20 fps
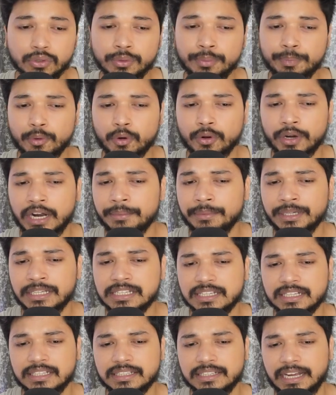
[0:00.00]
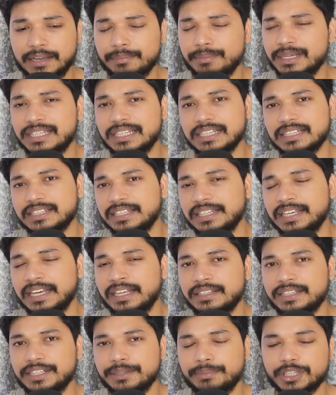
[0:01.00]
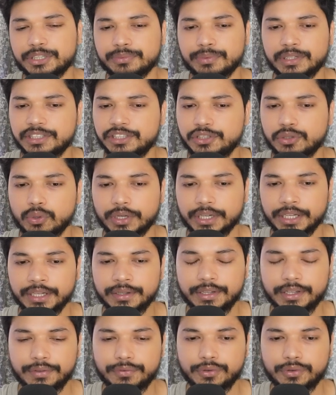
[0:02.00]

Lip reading: So programming skills like basic C and C++ is okay.